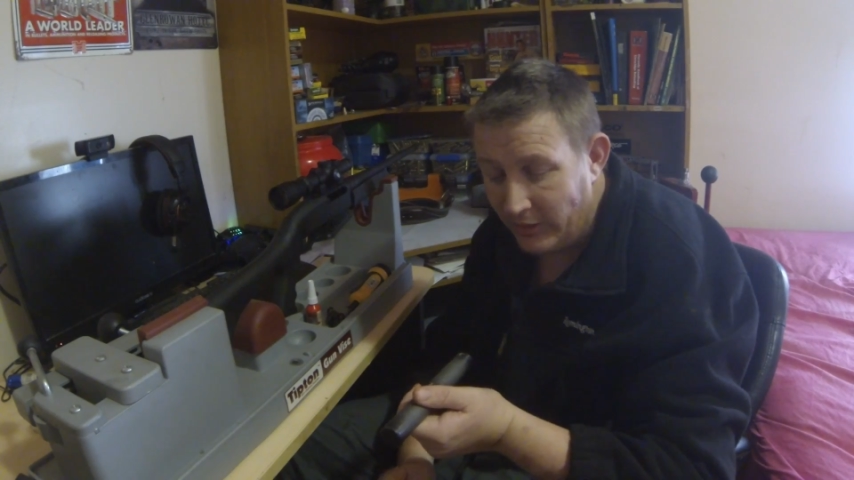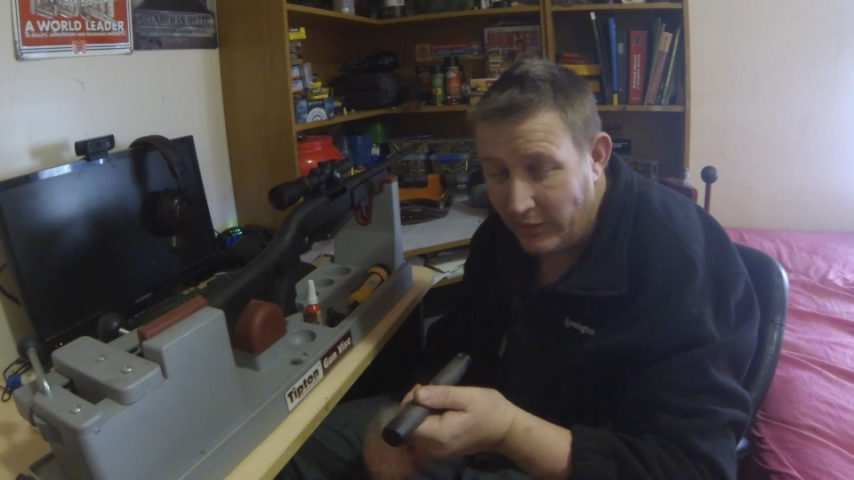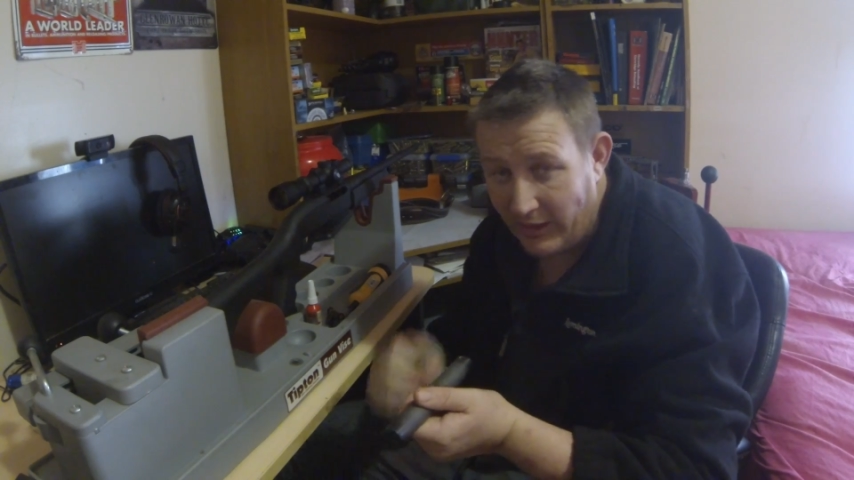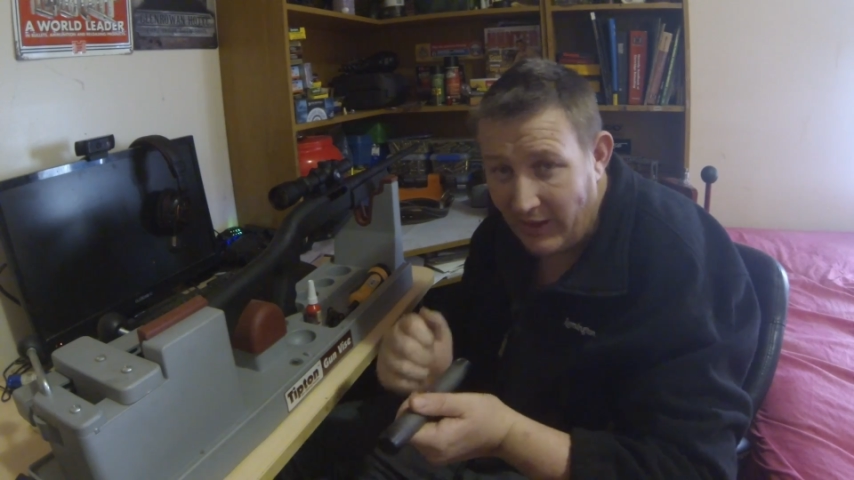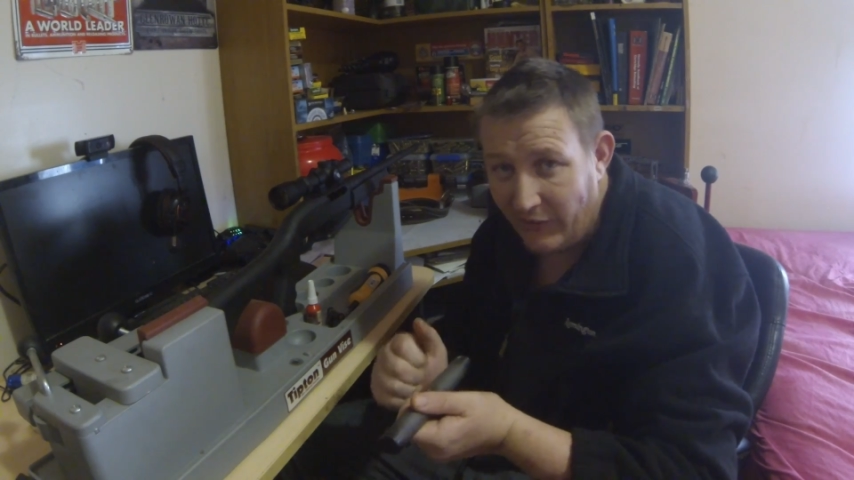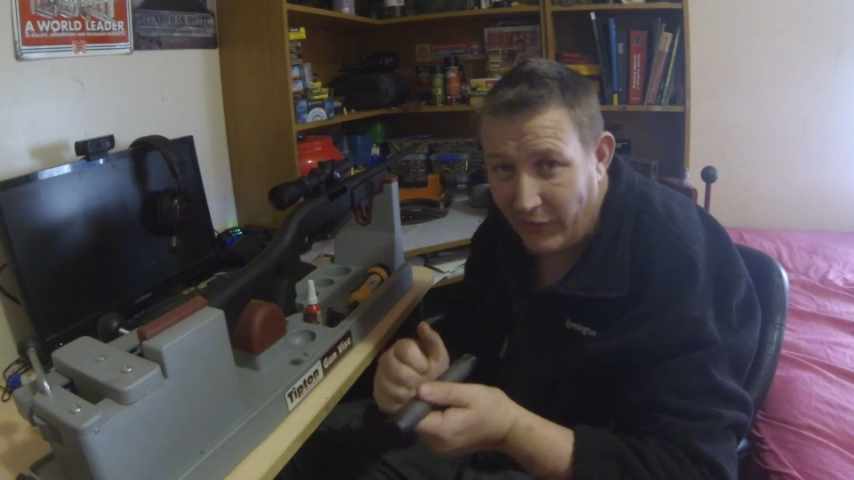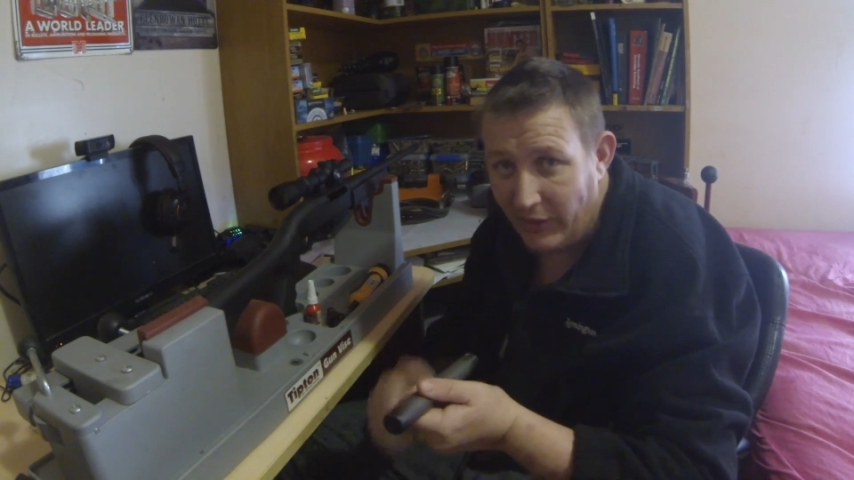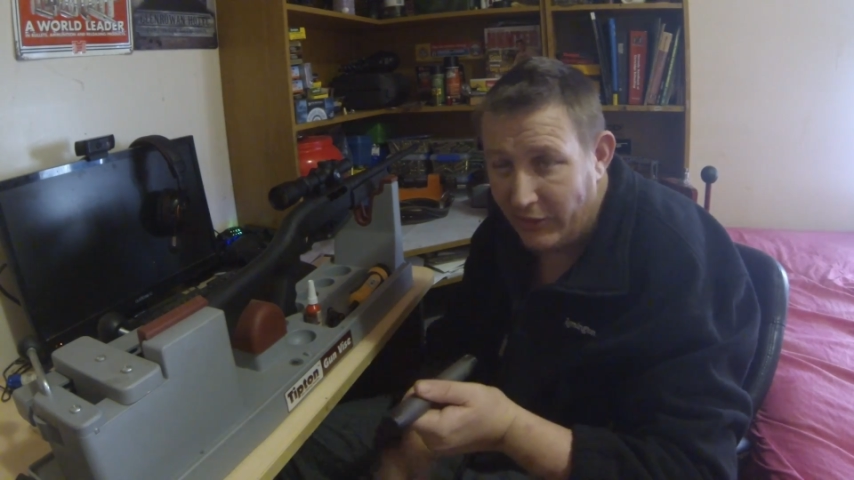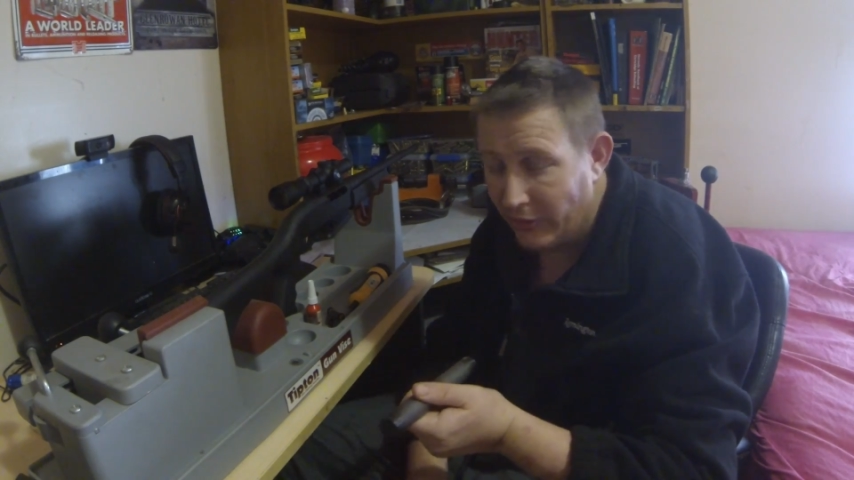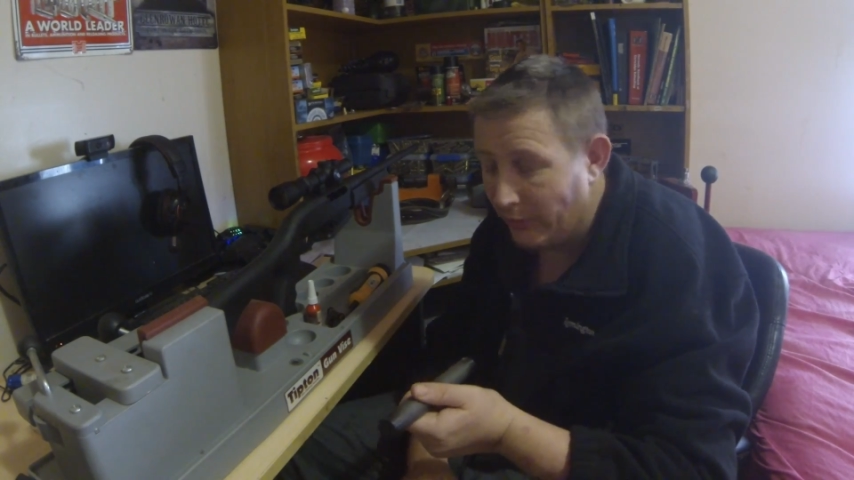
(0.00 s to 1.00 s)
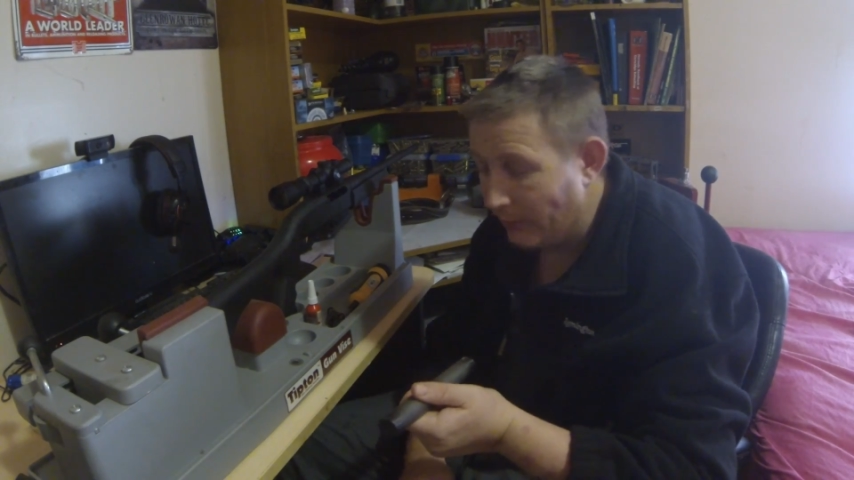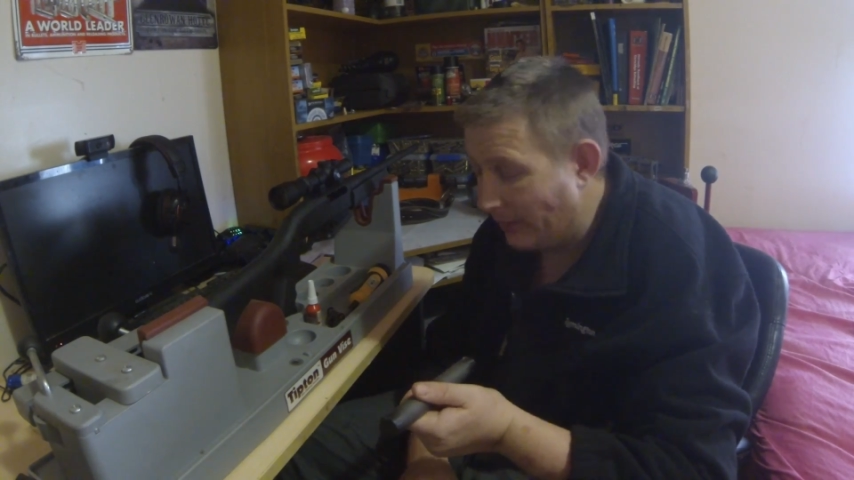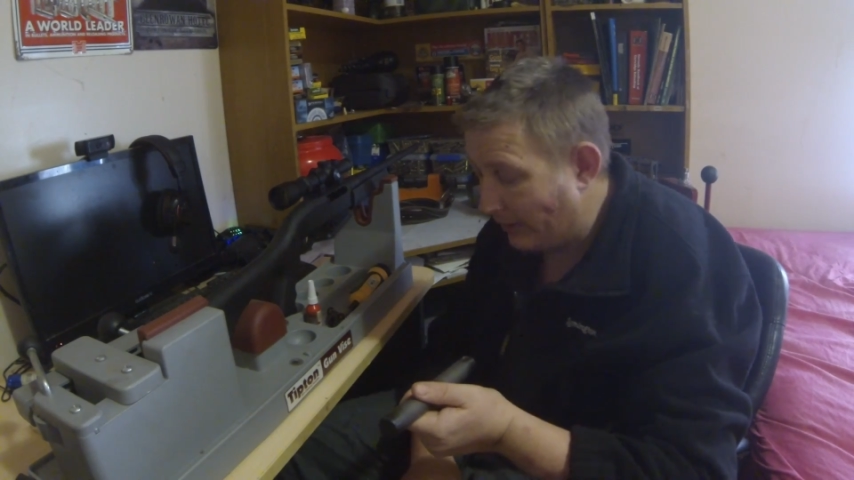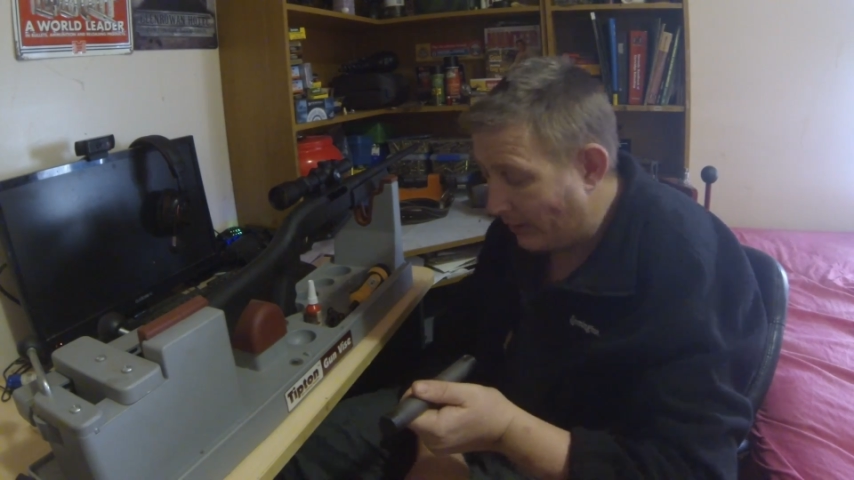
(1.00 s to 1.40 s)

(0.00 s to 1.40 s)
you can fit it to the rear.